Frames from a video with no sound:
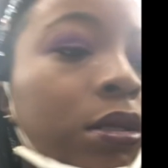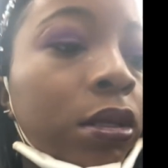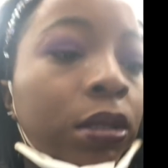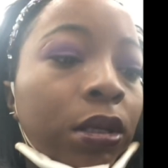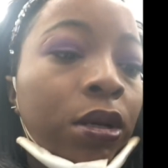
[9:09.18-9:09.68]

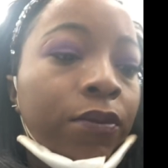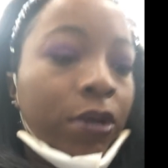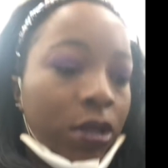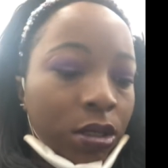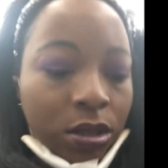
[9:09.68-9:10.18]

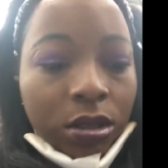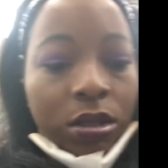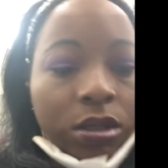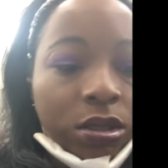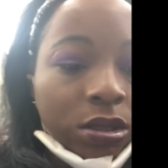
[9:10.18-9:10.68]

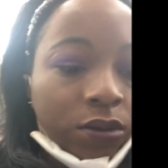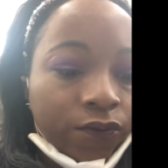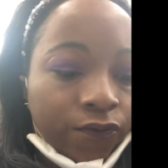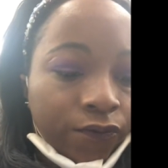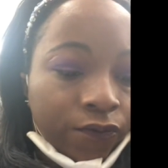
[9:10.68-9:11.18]
tampons.
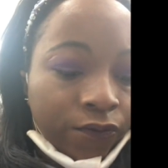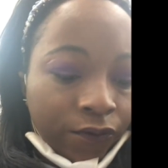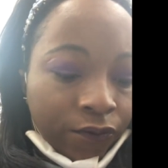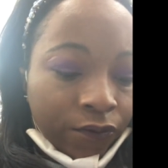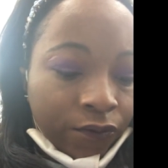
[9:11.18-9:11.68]

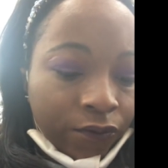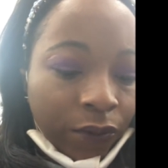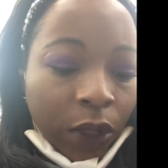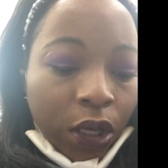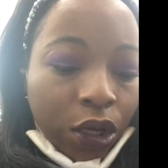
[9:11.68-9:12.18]

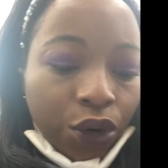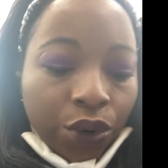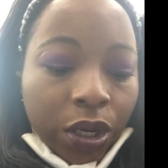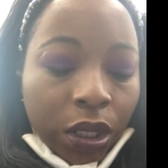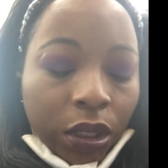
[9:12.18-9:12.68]

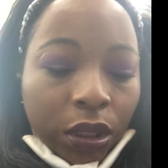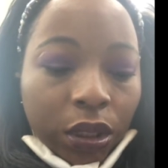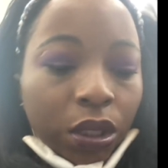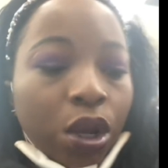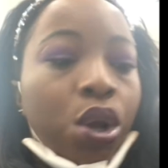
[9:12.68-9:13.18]
Ingredients:
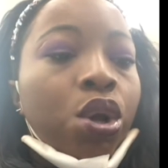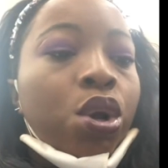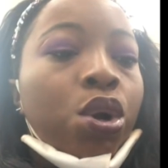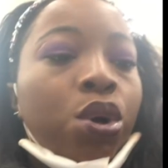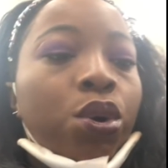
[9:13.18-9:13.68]

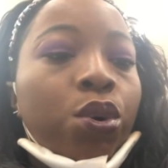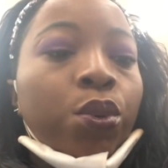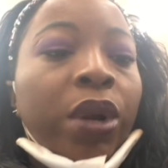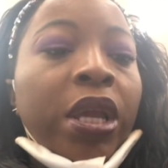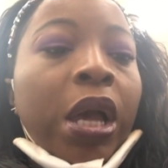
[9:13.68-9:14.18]

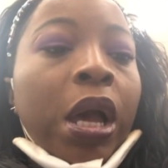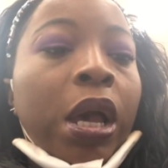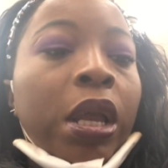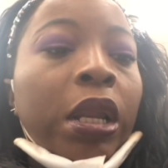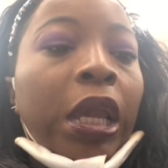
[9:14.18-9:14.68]

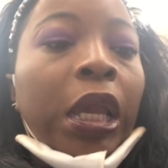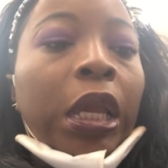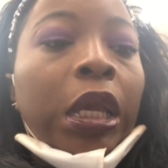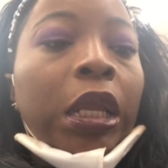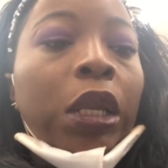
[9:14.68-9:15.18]
rayon
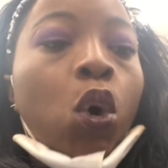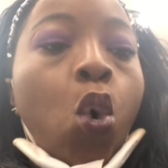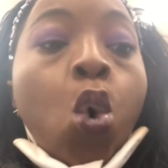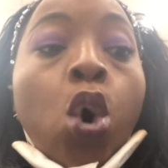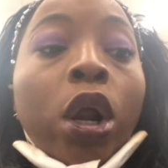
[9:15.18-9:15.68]
and
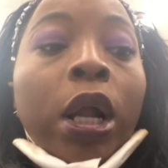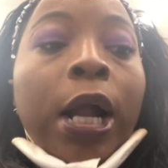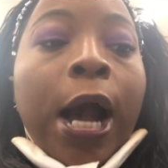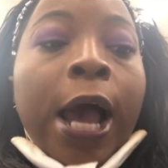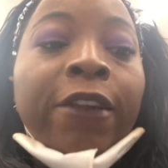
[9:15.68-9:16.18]
or
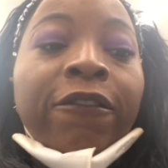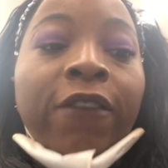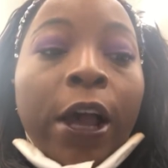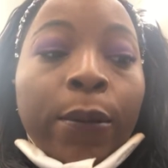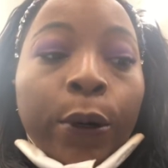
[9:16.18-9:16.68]
cotton
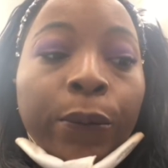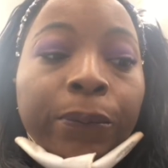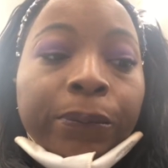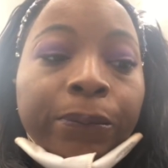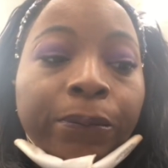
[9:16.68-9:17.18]
fiber.
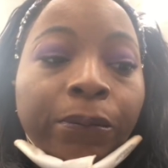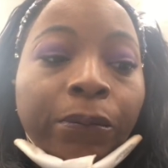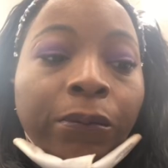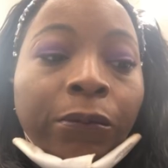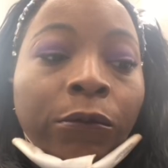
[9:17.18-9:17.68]

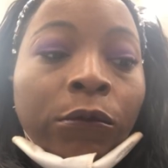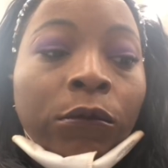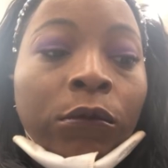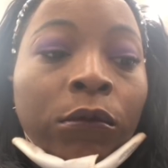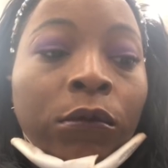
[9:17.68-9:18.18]

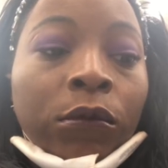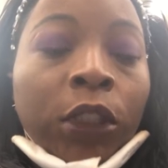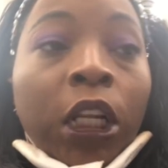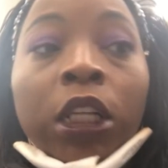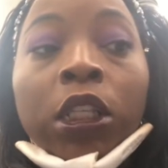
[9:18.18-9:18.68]
And
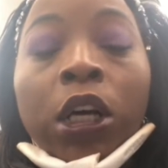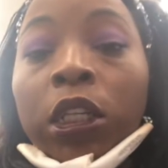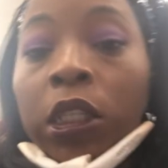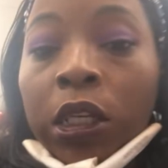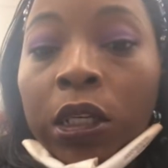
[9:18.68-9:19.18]
that's all it says.